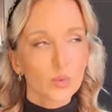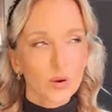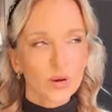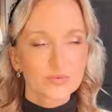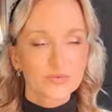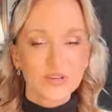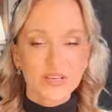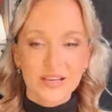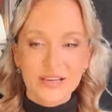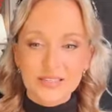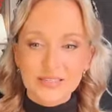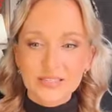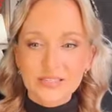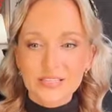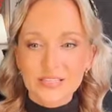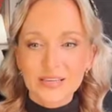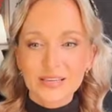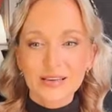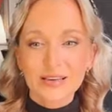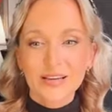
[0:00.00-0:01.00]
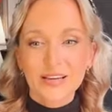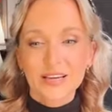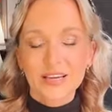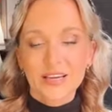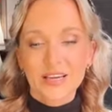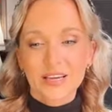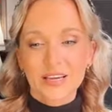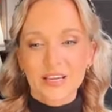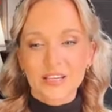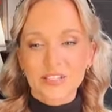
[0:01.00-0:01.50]
What we can see
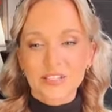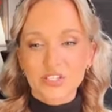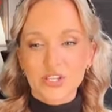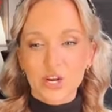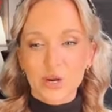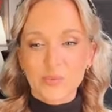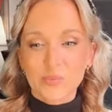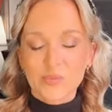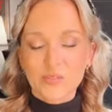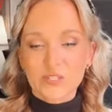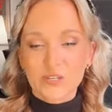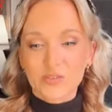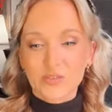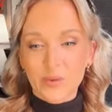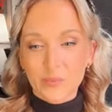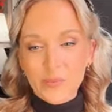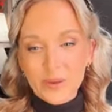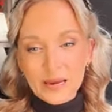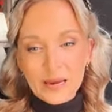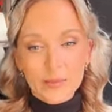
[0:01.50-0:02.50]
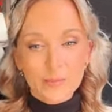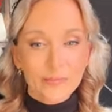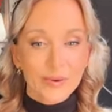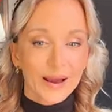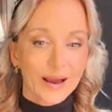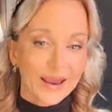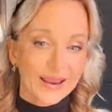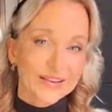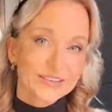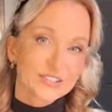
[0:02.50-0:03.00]
in terms of a peeling
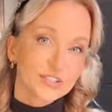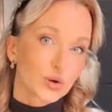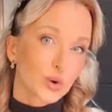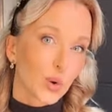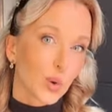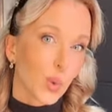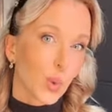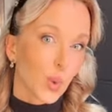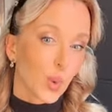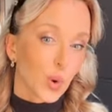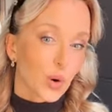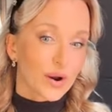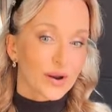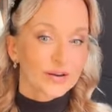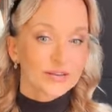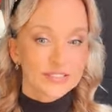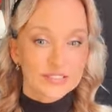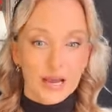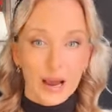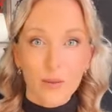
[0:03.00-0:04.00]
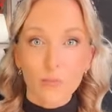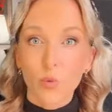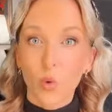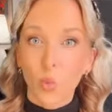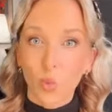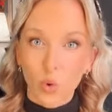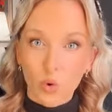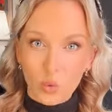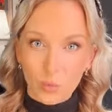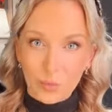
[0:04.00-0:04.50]
paint or
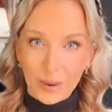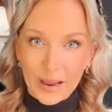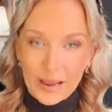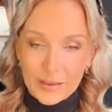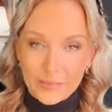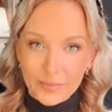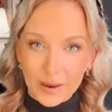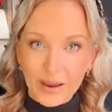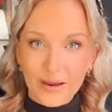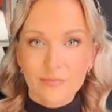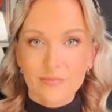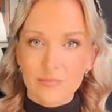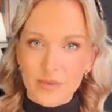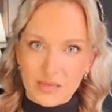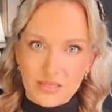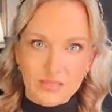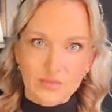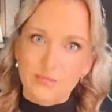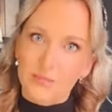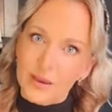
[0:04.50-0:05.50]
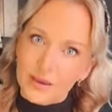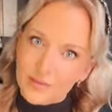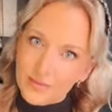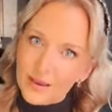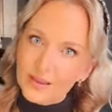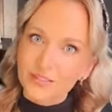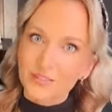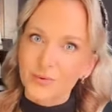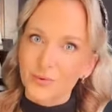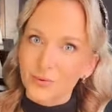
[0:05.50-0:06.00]
damp wallpaper,
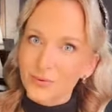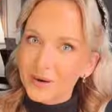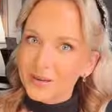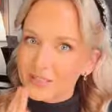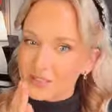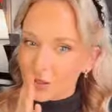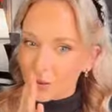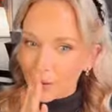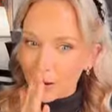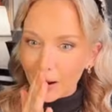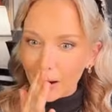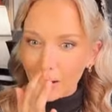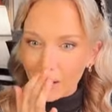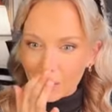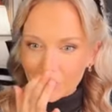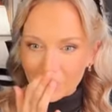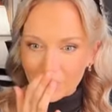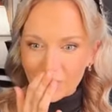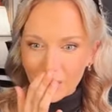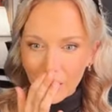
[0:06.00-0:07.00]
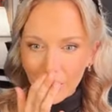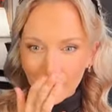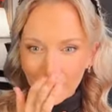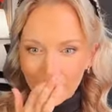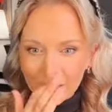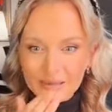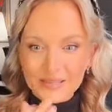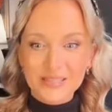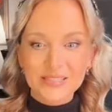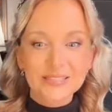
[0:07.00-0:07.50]
that's already quite a lot of
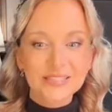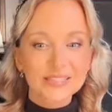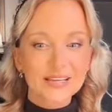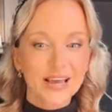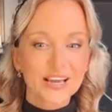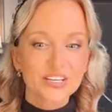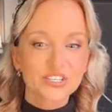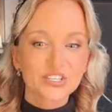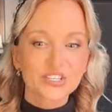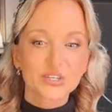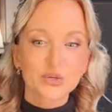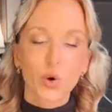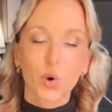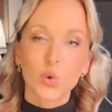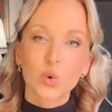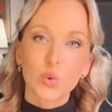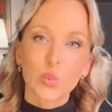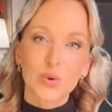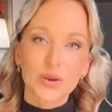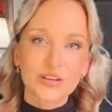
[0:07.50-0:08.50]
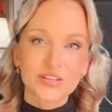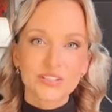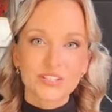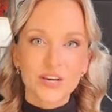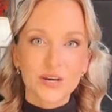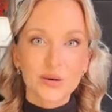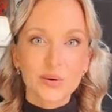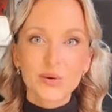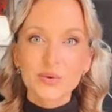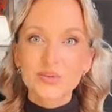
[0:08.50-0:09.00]
them. Condensation on
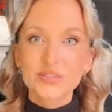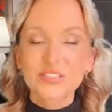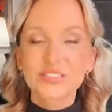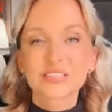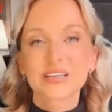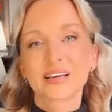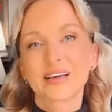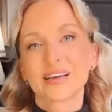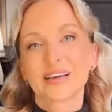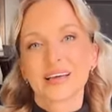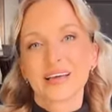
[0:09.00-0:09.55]
windows.